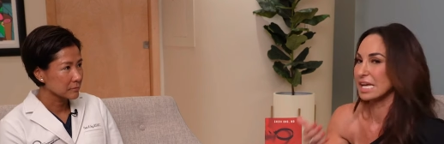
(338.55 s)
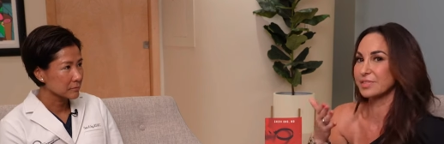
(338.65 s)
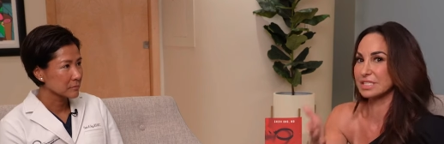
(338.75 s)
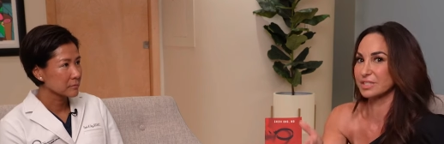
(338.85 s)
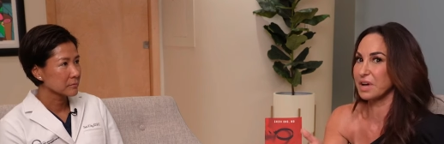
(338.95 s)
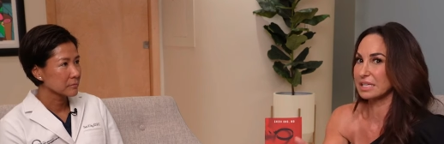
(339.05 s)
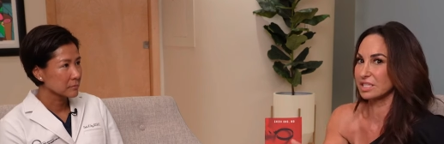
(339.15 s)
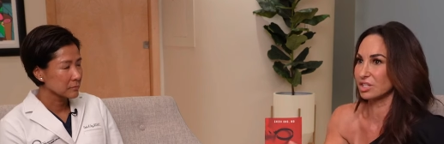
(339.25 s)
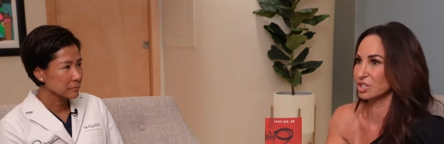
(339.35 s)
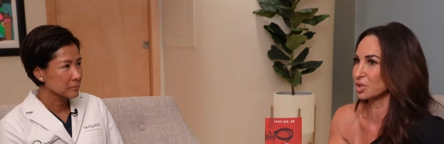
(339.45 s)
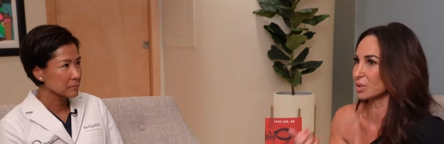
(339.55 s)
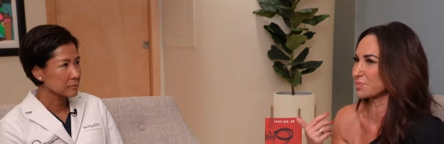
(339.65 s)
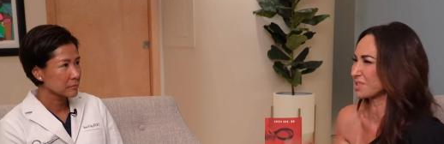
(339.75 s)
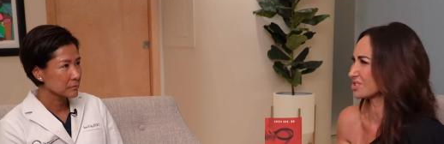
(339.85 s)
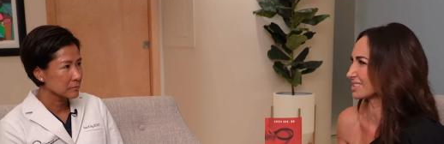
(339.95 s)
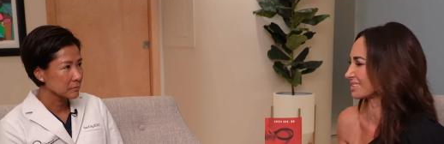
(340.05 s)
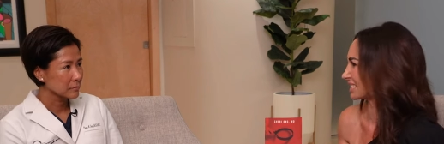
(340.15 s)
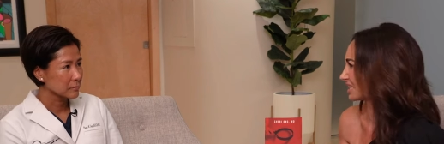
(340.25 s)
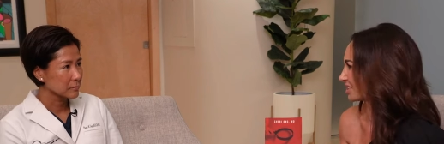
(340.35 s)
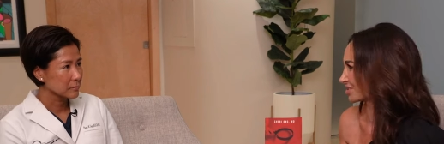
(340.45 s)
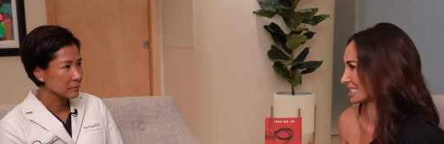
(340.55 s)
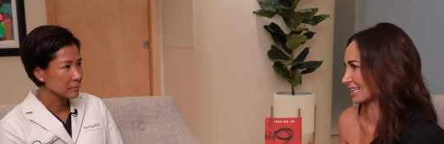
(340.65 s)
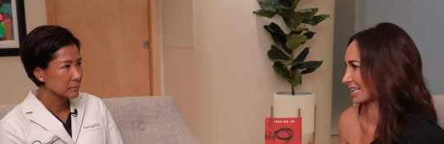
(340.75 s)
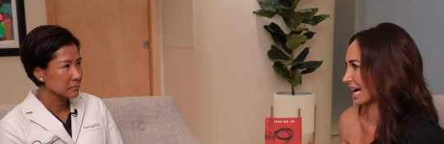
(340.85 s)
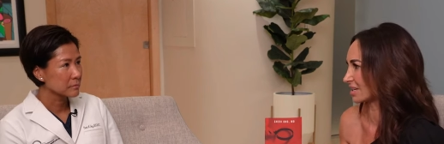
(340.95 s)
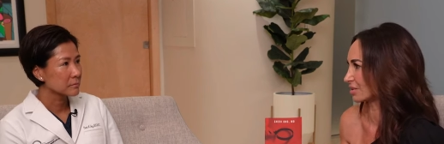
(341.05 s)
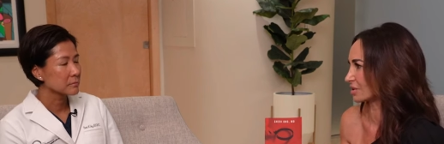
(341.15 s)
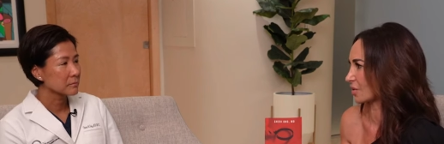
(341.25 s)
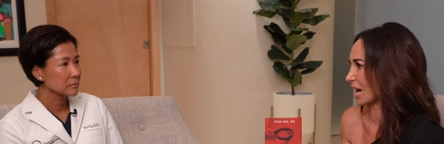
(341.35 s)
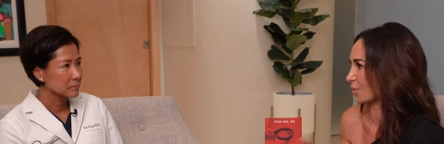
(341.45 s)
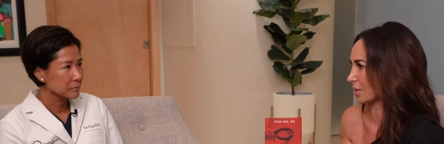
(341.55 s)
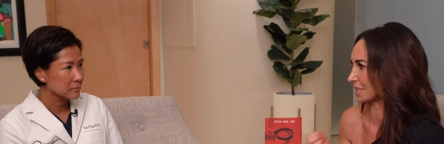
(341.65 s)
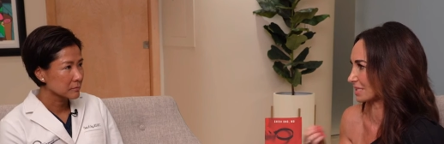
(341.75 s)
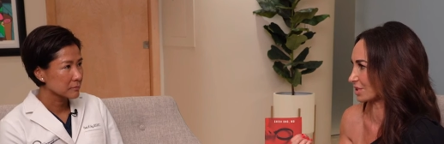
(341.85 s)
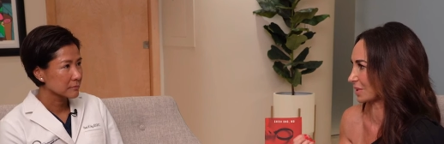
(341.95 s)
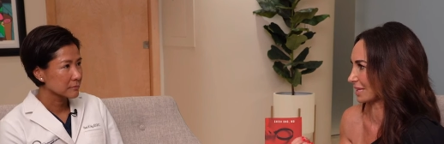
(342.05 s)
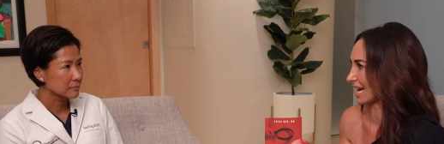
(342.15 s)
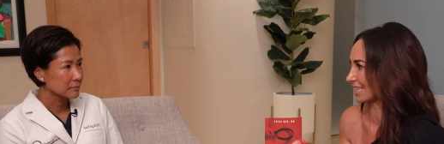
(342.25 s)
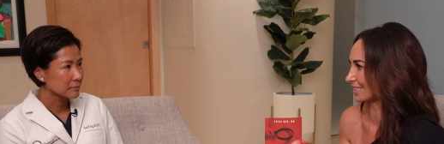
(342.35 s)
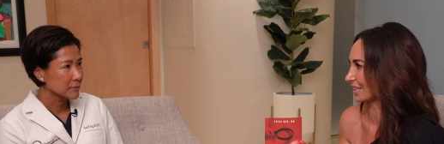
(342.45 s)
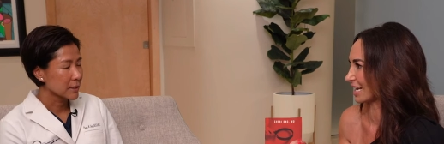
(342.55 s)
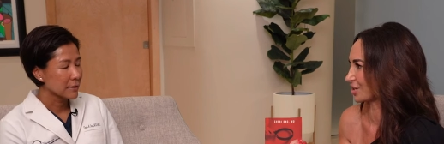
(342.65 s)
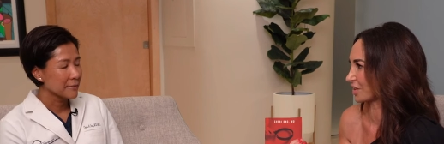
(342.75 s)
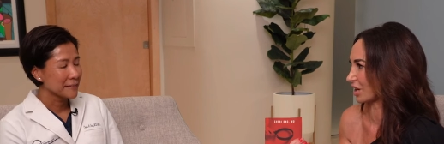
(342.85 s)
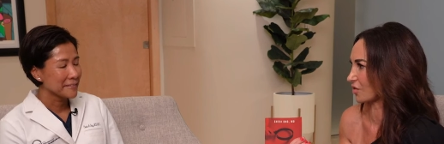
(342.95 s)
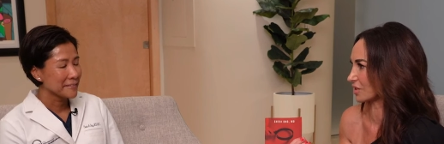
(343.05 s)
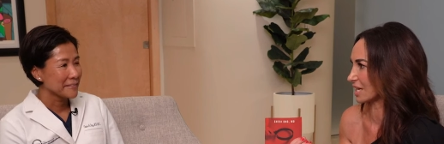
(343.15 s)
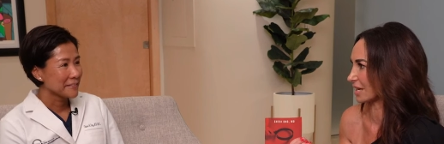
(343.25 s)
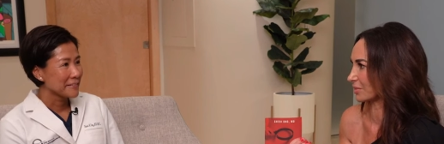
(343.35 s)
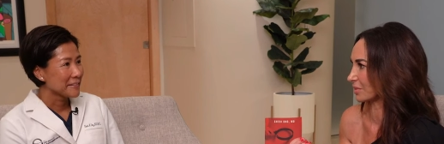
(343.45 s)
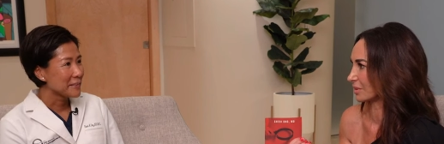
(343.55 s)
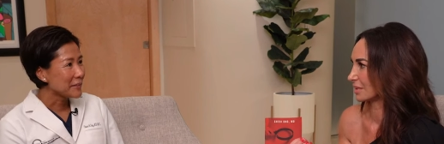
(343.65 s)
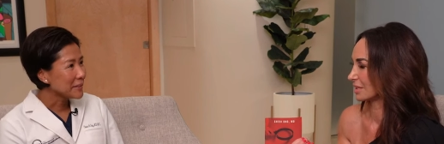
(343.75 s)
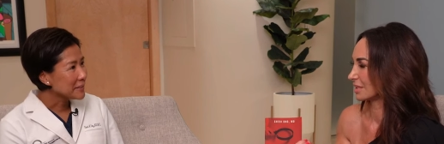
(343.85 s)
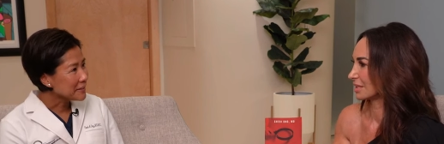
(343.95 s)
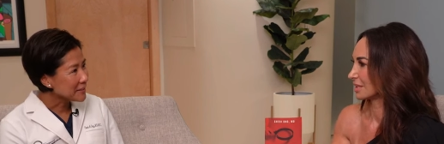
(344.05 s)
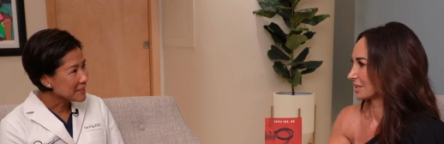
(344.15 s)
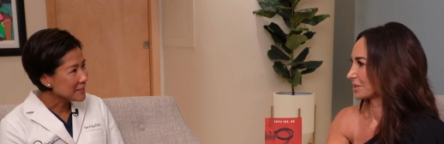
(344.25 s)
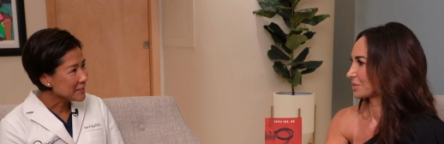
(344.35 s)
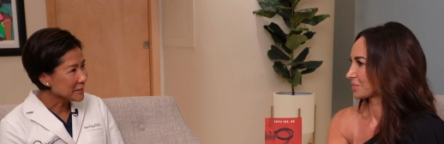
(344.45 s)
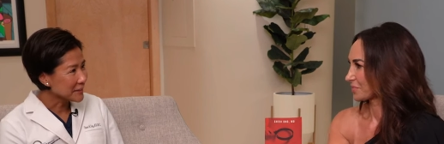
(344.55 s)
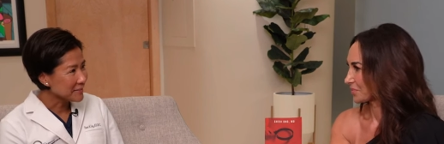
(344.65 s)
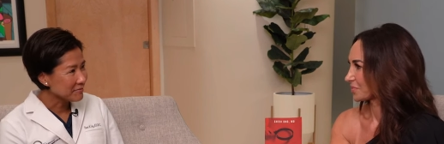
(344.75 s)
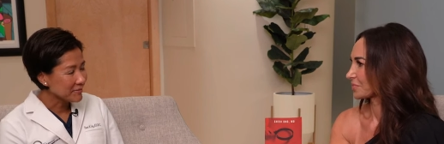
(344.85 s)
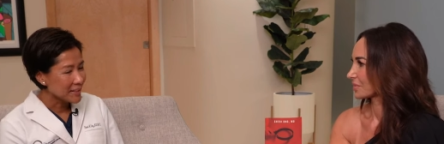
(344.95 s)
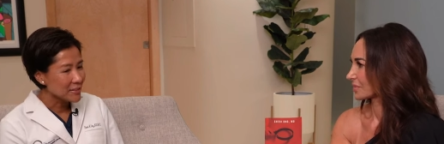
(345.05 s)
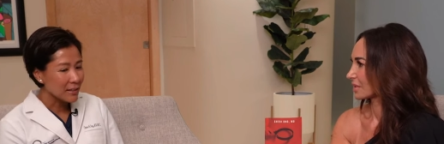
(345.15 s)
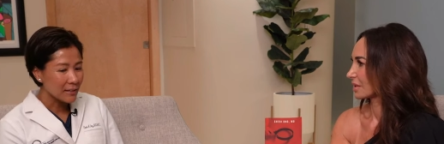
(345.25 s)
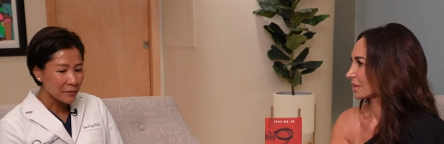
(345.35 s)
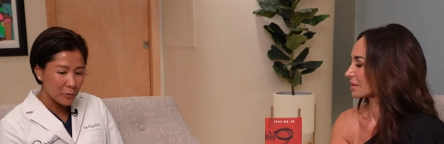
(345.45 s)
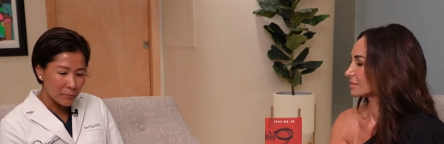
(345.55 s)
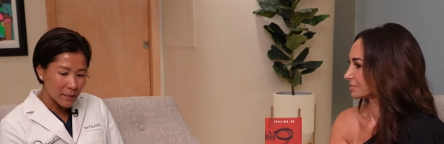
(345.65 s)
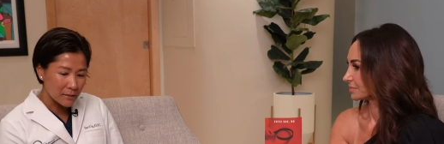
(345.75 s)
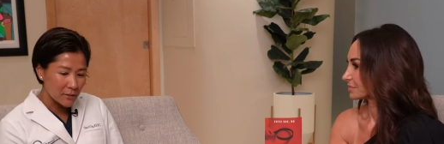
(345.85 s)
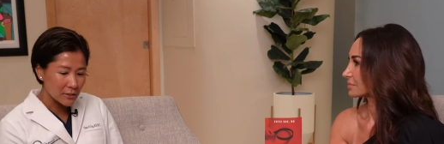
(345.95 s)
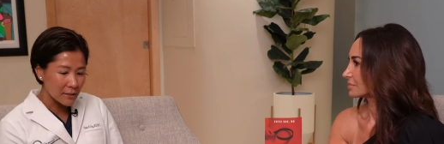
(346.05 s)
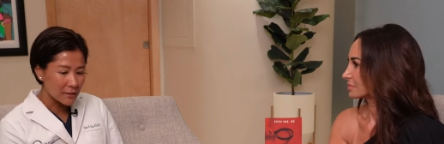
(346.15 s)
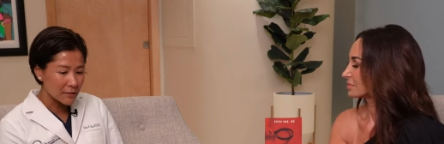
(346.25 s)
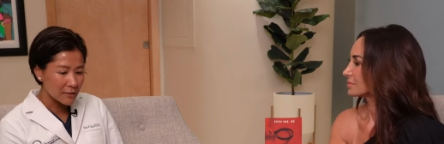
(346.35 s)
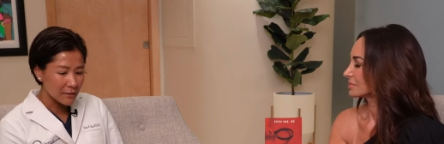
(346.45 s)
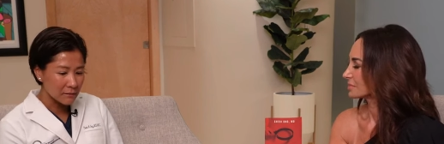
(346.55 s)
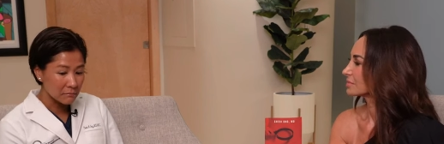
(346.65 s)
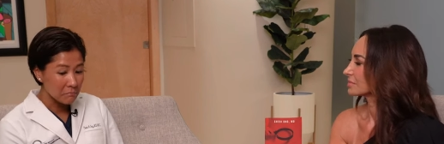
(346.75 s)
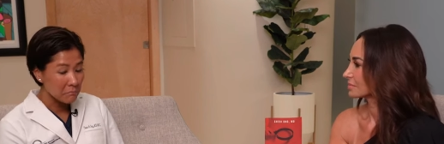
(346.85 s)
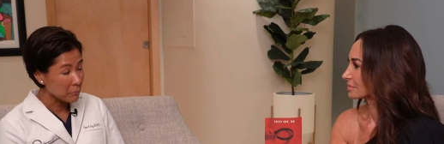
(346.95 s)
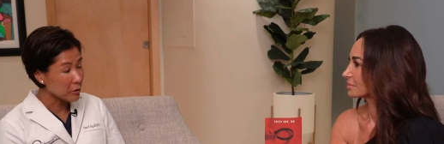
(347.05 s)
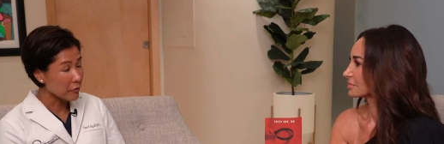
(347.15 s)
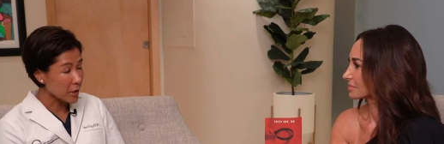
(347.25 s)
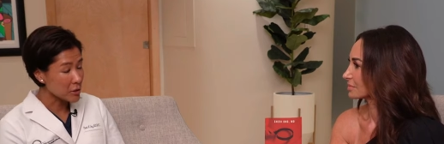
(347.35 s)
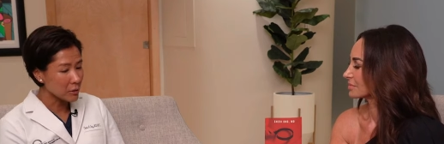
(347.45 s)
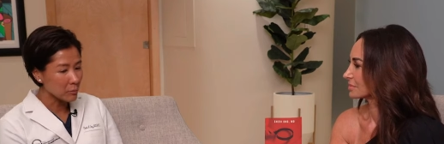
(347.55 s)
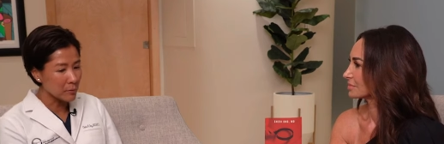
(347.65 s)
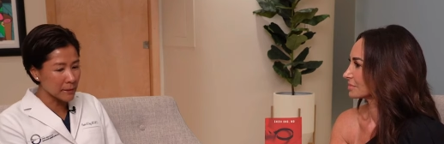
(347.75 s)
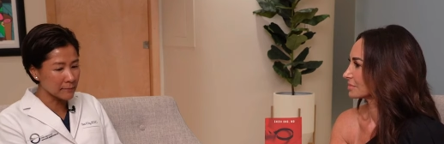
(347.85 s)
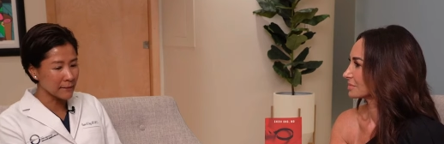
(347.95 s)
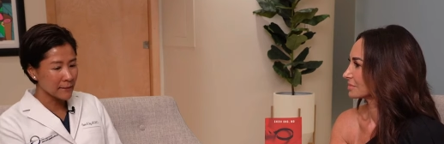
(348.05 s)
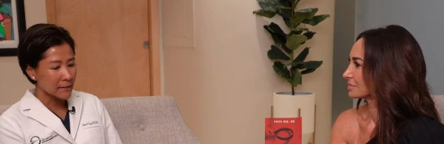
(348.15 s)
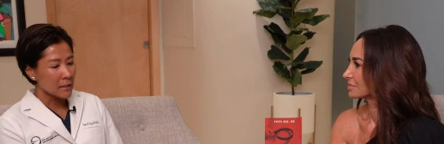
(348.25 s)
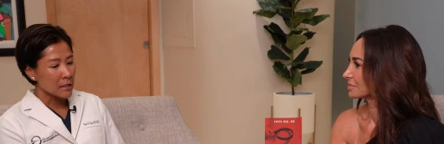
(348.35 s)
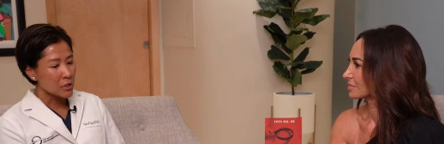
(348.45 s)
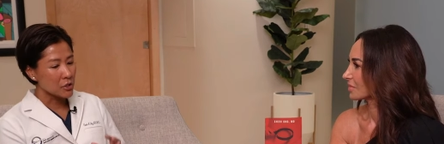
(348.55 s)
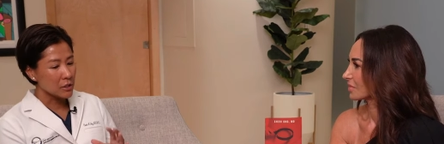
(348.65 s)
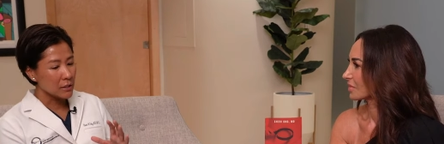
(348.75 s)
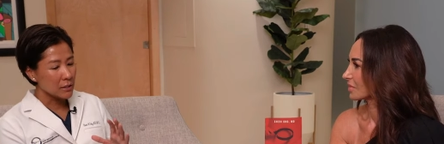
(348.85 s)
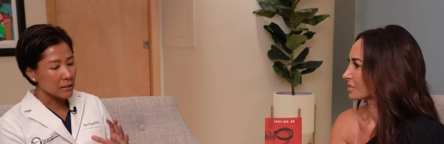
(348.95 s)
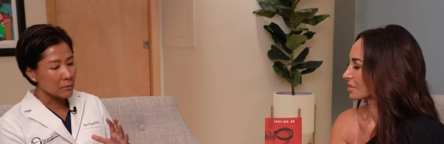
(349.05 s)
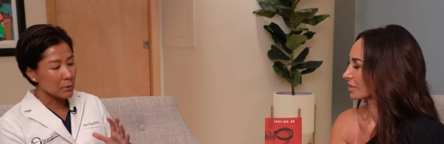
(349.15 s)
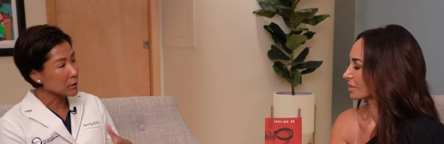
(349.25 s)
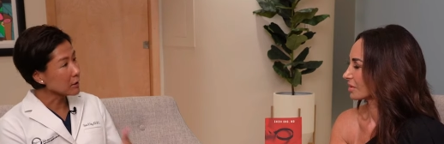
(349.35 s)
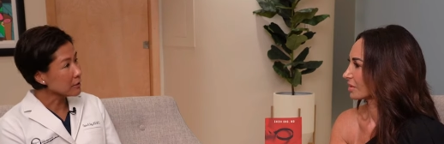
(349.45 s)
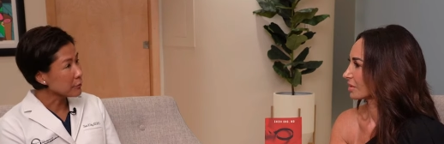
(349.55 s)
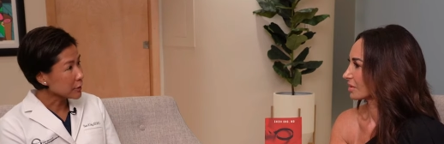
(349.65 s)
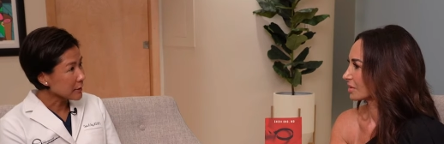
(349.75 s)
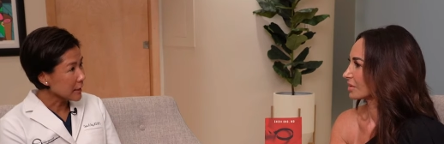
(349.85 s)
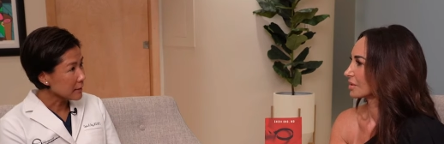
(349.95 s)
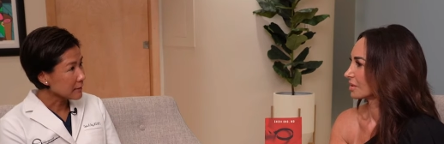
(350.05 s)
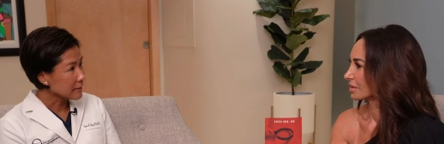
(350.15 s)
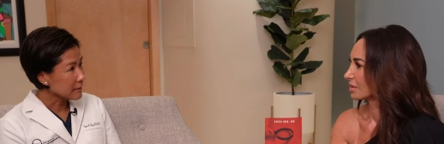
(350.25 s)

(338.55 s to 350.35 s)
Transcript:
Speaker 1: If it's affecting you, especially the leakage thing, like I don't know how women deal with that. Like I hear that all the time. You want to hear a crazy
Speaker 2: story? So I had a woman. She's actually a professional woman. She was looking for a date,